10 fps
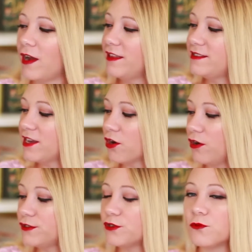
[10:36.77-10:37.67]
Riley Sager
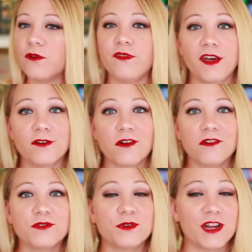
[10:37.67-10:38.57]
also wrote Final
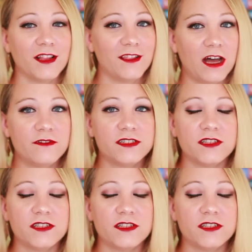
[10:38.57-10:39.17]
Girls, which I loved.